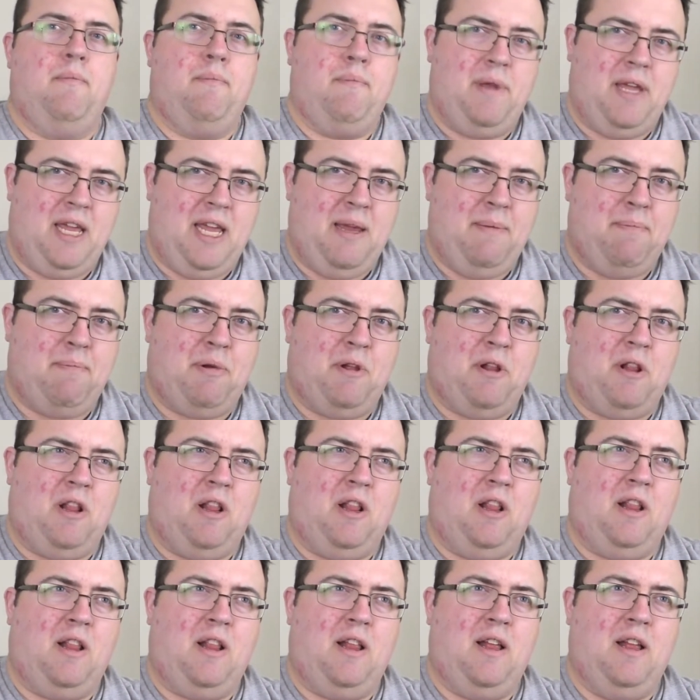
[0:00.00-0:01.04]

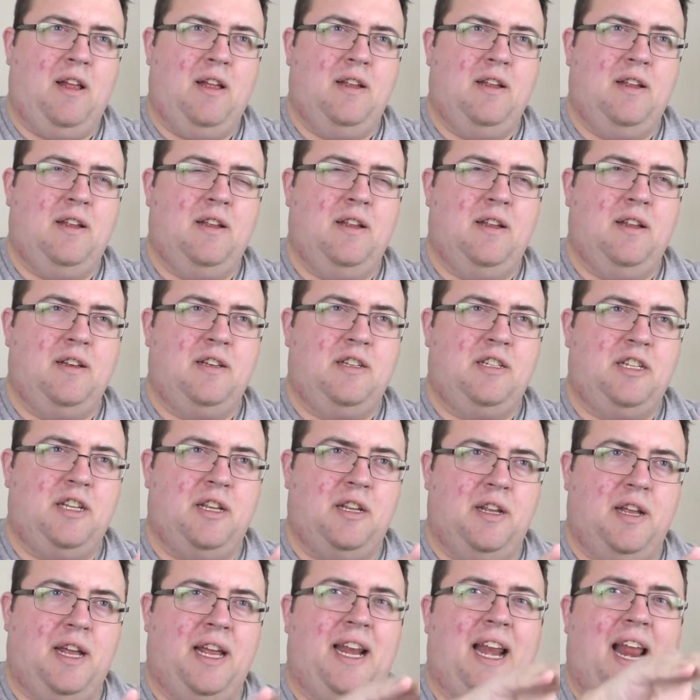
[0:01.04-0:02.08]
People to
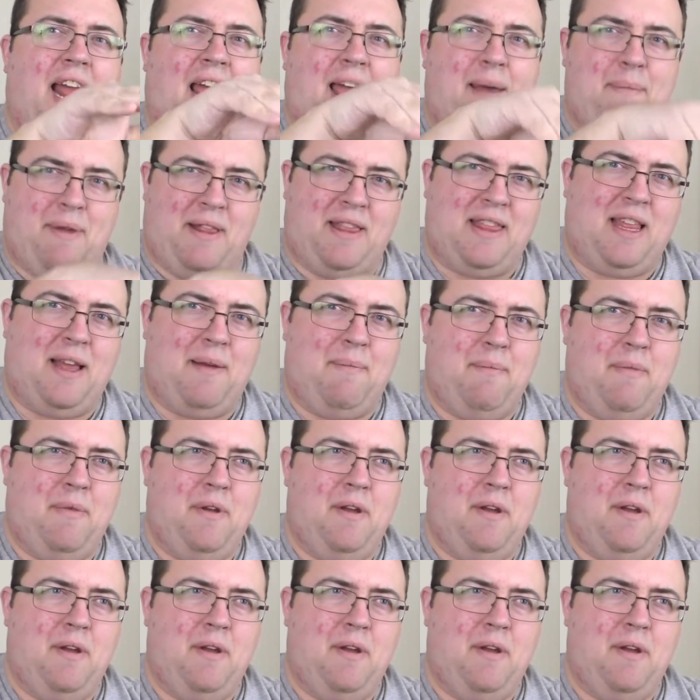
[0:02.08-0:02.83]
inhabit them.